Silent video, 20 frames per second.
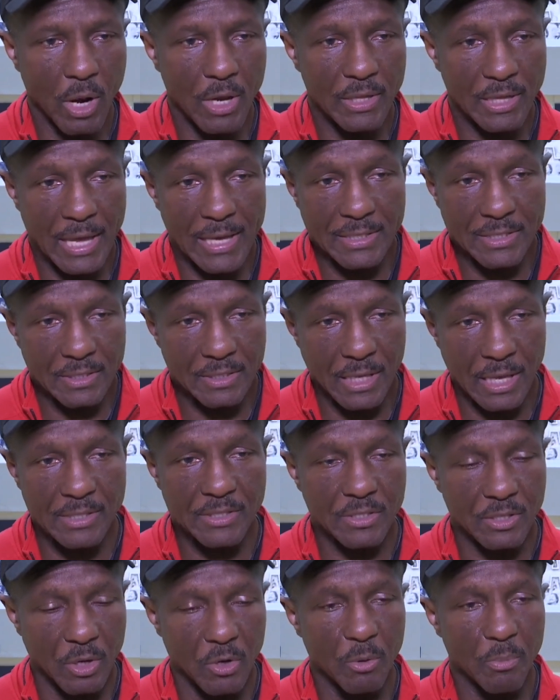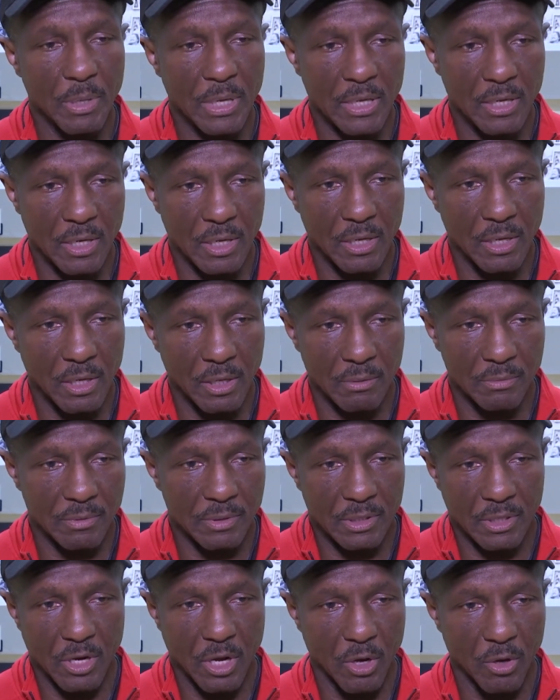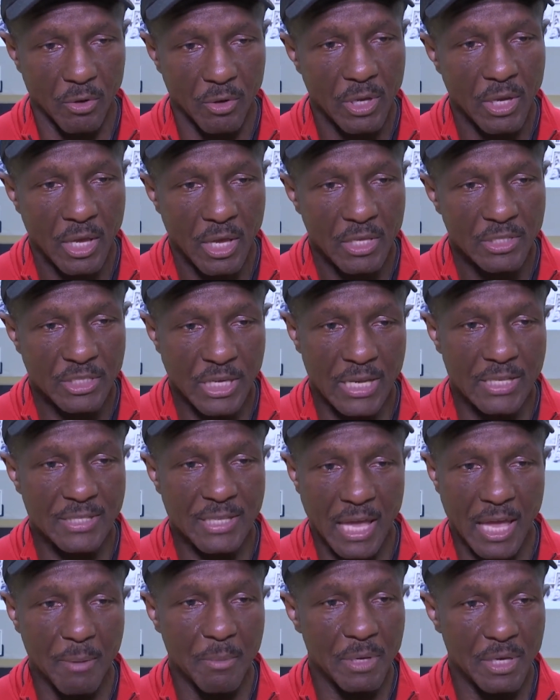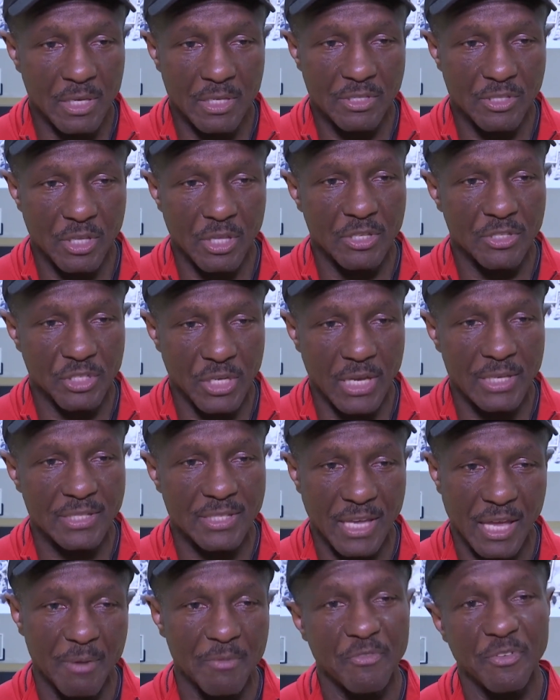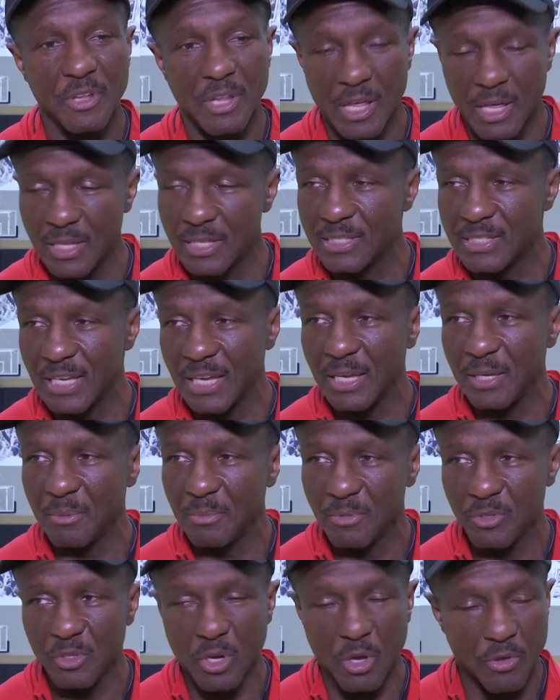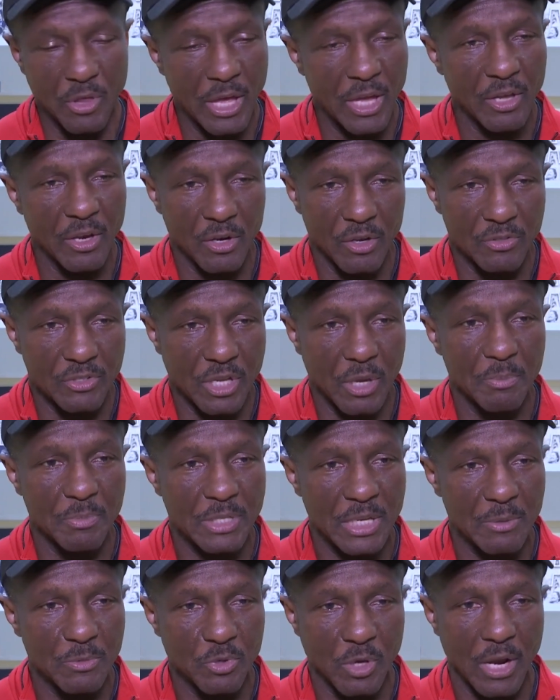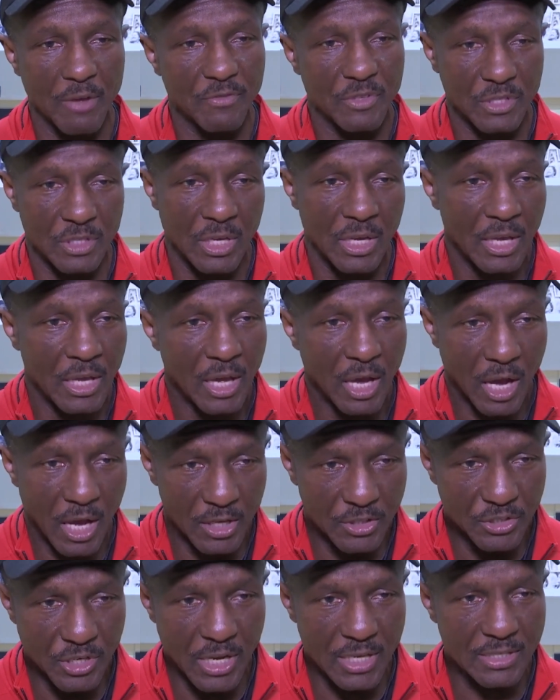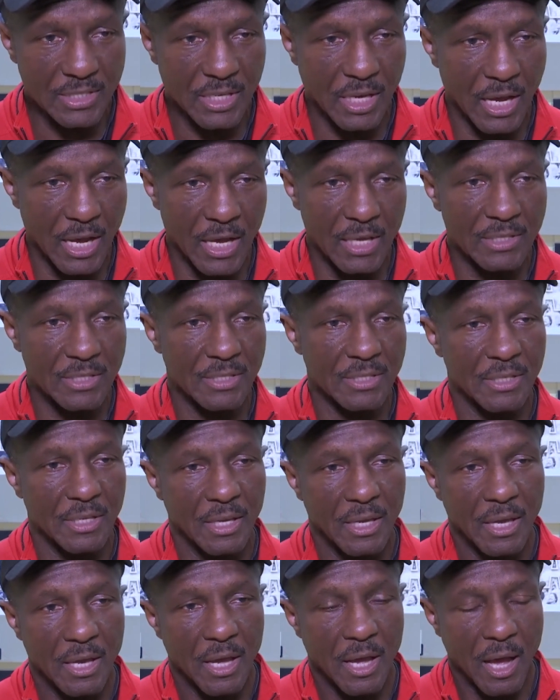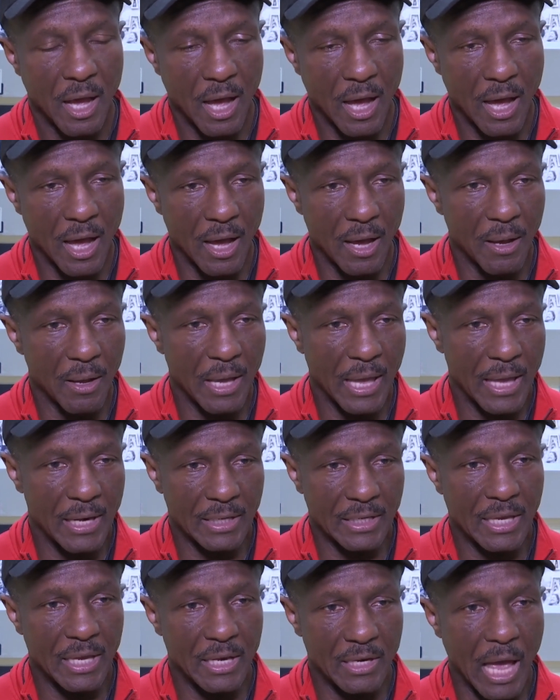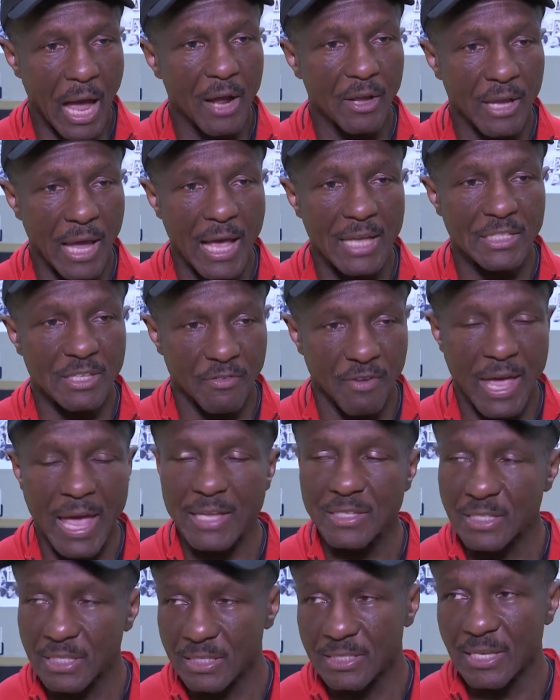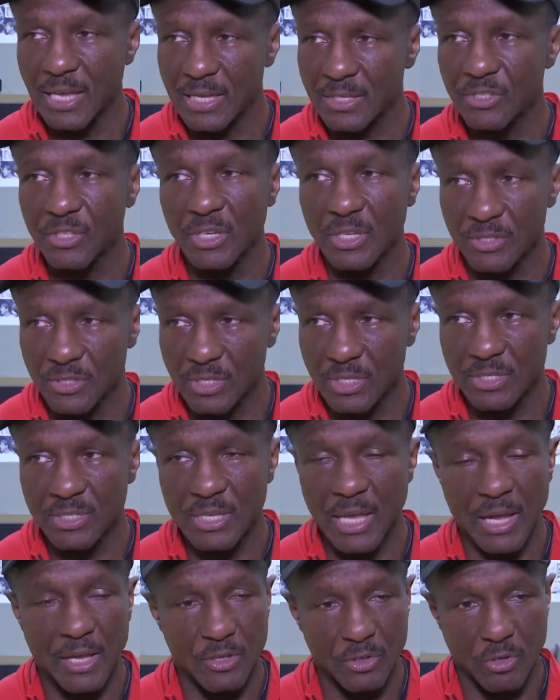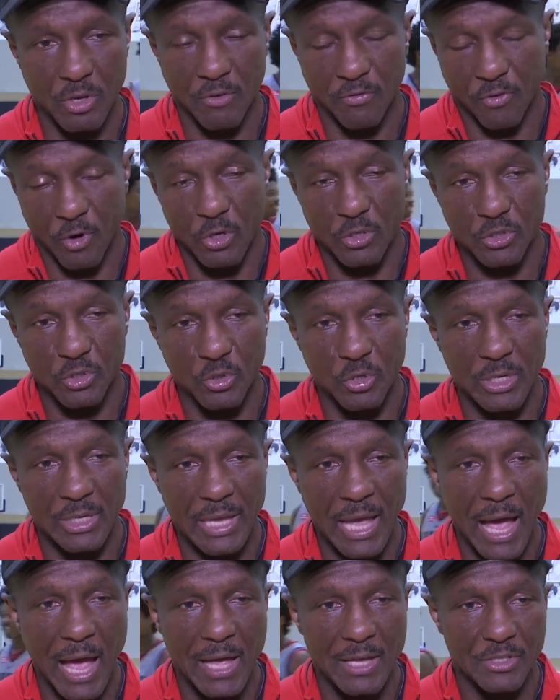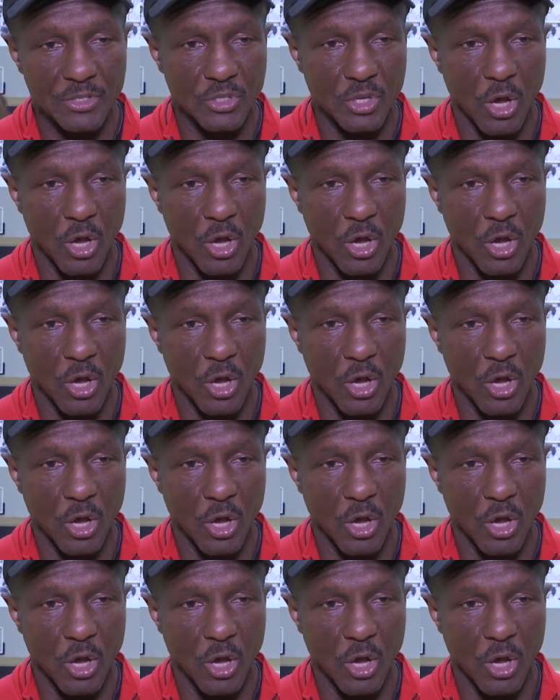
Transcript: Right. That's going to be chess game is a chess game for the other team. Right. You know, some teams going to have to adjust to us. And again, our guys have had success against the first unit guys.